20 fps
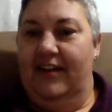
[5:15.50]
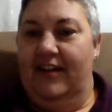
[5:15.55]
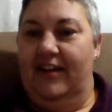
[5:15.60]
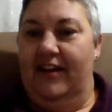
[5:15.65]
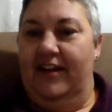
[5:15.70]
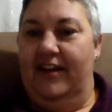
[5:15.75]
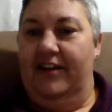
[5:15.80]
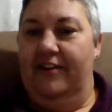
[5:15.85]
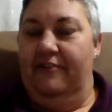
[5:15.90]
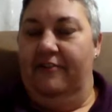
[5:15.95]

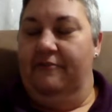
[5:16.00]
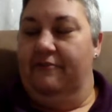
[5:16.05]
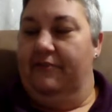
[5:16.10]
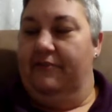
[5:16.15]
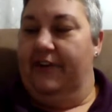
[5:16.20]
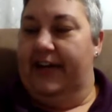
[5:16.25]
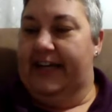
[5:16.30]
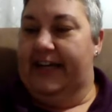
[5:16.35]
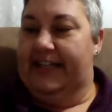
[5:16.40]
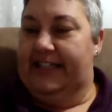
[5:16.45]

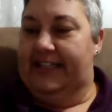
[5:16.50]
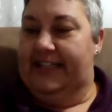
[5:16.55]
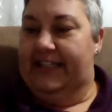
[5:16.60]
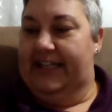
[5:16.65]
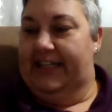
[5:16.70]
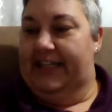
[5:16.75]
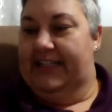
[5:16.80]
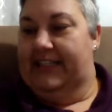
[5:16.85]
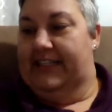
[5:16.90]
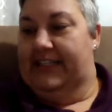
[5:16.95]

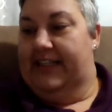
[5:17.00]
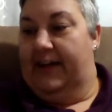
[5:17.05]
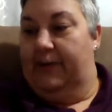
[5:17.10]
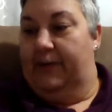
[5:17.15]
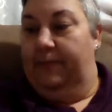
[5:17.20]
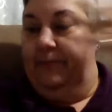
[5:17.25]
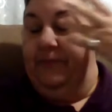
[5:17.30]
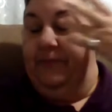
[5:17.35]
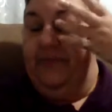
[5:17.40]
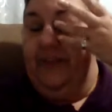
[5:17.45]
Alrighty,
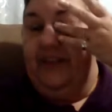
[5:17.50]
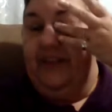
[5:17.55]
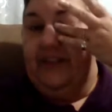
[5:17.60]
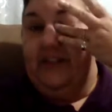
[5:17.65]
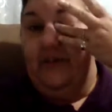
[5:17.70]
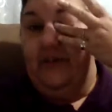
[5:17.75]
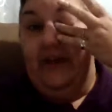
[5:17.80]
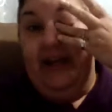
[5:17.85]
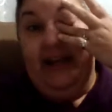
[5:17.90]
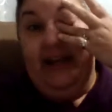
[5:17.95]
so let's
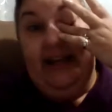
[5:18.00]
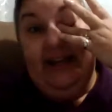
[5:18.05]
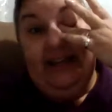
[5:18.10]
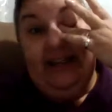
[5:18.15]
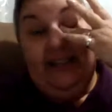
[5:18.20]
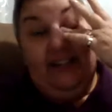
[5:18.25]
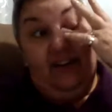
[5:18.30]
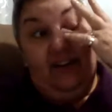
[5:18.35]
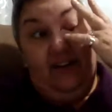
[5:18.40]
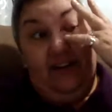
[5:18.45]
go ahead and get
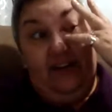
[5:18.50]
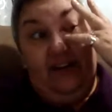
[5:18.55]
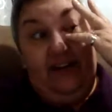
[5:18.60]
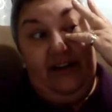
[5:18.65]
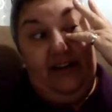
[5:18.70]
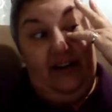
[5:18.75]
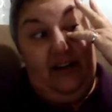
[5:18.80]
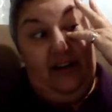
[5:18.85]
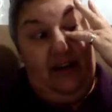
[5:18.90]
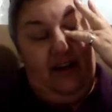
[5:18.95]

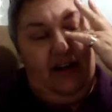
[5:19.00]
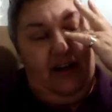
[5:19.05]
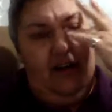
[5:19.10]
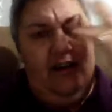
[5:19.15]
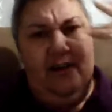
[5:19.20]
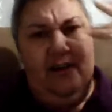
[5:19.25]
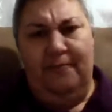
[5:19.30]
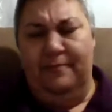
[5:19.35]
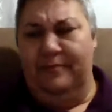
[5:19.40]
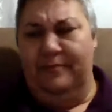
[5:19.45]
started.
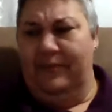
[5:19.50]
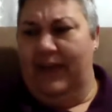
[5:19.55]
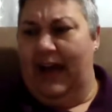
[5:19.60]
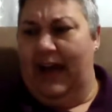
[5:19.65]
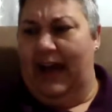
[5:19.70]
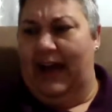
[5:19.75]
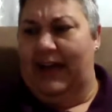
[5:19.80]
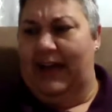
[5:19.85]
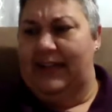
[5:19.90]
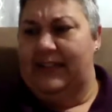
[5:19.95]

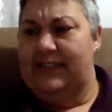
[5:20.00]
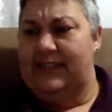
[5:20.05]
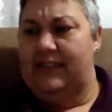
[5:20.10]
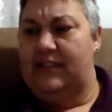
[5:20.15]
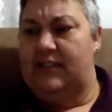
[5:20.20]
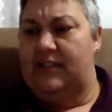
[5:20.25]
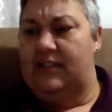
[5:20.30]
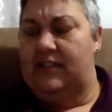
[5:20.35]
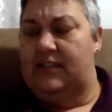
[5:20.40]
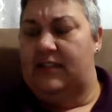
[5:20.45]
I
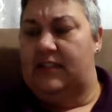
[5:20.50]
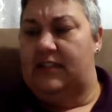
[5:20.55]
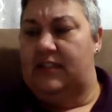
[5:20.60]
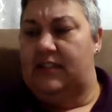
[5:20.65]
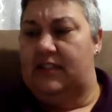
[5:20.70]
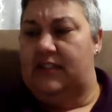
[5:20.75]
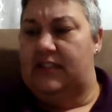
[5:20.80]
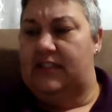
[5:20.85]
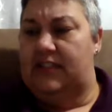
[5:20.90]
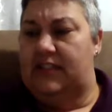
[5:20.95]

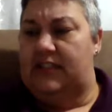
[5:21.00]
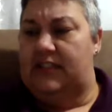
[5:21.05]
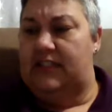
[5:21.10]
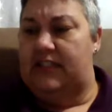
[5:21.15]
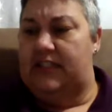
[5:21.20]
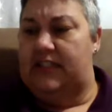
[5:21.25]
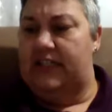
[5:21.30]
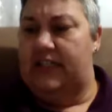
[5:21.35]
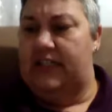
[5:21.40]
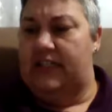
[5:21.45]

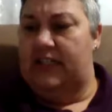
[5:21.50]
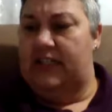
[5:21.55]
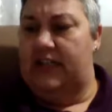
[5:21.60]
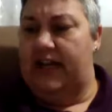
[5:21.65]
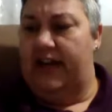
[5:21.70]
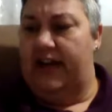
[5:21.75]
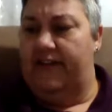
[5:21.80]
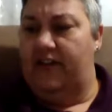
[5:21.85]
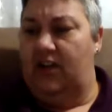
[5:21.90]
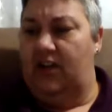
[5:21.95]
didn't
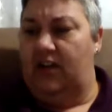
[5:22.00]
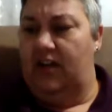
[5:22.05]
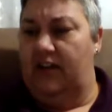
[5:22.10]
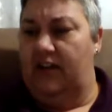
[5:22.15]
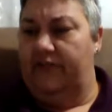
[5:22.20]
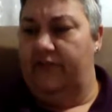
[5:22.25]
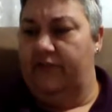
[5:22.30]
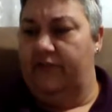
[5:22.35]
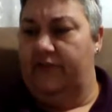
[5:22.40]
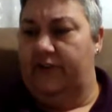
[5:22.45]
have a
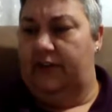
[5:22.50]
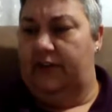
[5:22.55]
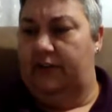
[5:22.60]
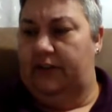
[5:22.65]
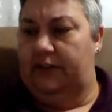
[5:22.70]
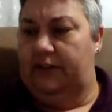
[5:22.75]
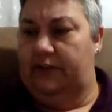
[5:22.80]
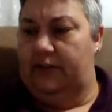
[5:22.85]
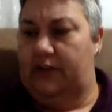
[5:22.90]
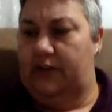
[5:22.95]
cover
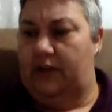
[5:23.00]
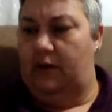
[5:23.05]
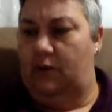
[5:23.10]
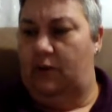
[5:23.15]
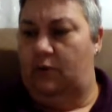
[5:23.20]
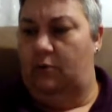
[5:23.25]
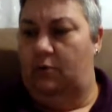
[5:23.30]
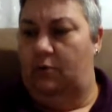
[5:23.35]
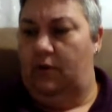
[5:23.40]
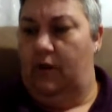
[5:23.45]
photo,
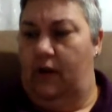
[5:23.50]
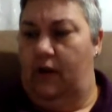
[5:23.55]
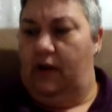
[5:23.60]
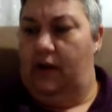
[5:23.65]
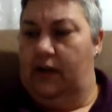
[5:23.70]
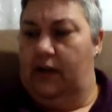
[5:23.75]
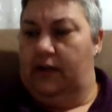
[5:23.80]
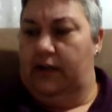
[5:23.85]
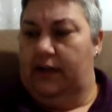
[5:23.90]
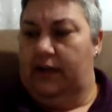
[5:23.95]
so
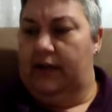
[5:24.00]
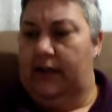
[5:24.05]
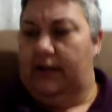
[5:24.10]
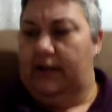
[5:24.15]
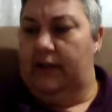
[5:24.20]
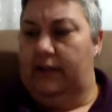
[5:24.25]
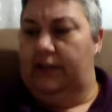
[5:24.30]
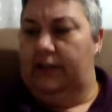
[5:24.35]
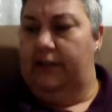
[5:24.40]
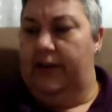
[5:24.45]

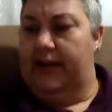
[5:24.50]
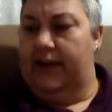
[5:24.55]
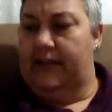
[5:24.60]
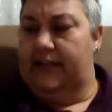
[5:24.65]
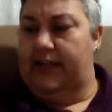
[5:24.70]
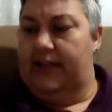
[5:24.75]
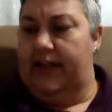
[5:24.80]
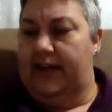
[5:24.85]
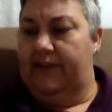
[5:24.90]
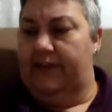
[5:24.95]
you guys
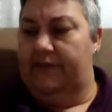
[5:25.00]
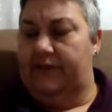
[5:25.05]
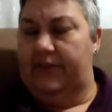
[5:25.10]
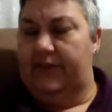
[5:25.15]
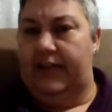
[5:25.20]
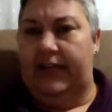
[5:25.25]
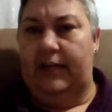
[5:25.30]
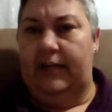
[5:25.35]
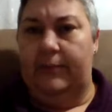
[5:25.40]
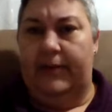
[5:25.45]
will have
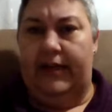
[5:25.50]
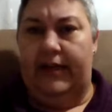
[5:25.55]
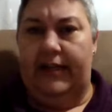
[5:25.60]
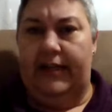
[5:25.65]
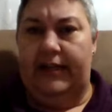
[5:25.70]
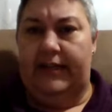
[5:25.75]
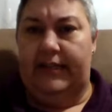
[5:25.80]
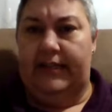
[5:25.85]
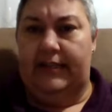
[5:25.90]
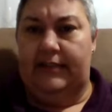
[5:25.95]
anybody
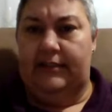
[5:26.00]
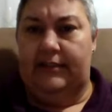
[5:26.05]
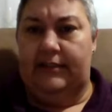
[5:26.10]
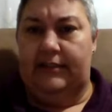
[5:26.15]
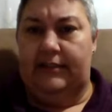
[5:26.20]
that